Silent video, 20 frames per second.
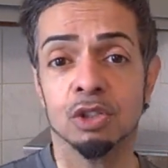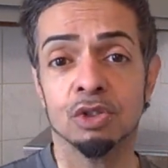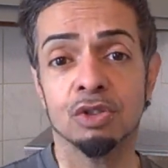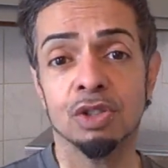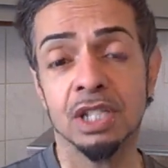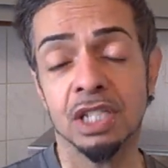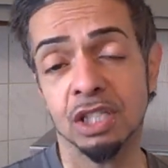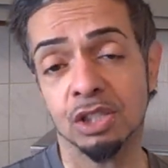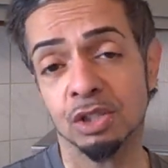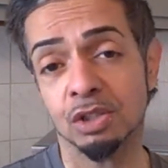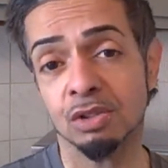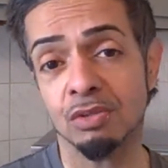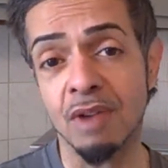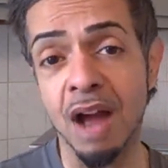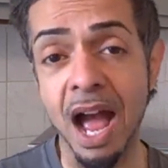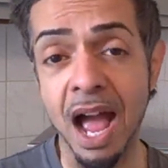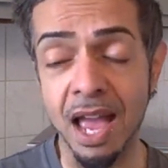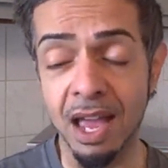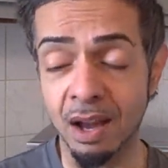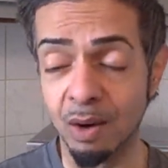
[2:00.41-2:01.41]
treated
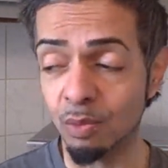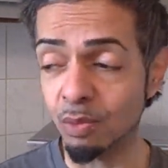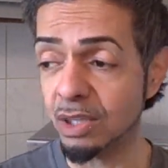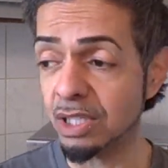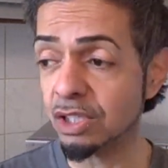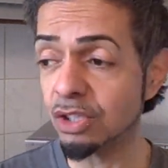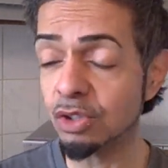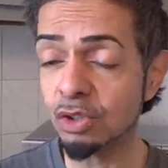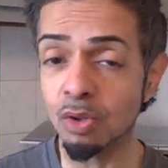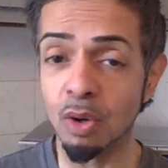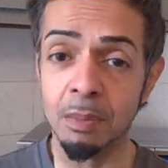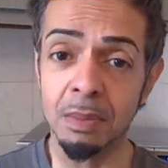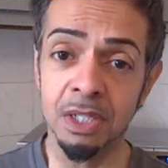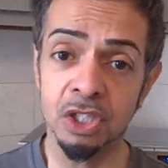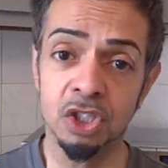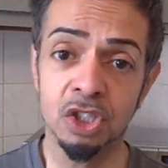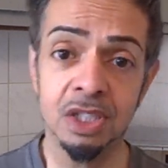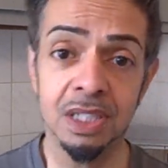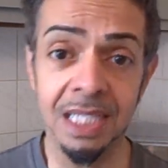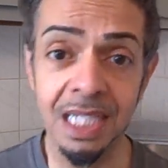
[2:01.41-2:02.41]
Soraya with so
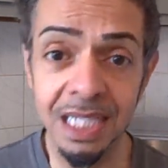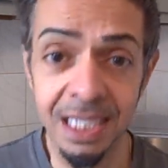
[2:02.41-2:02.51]
much